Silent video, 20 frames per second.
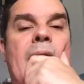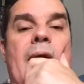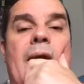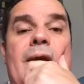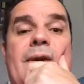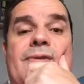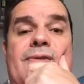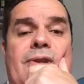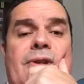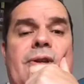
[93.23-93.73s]

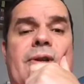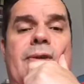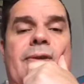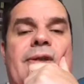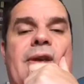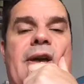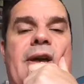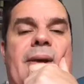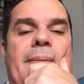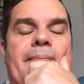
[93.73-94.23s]
is a good
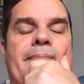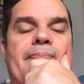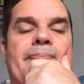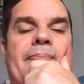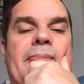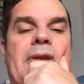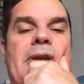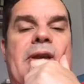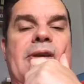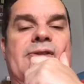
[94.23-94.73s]
thing
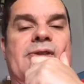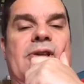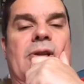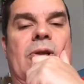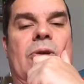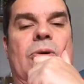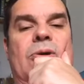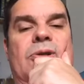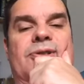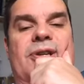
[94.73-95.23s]
because it
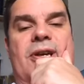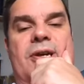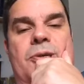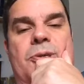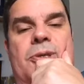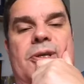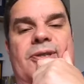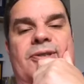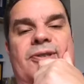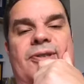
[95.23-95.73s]
lowers
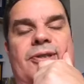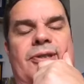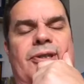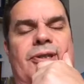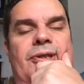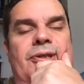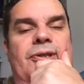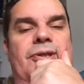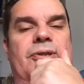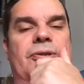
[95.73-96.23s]
interest and
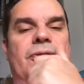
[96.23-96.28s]
it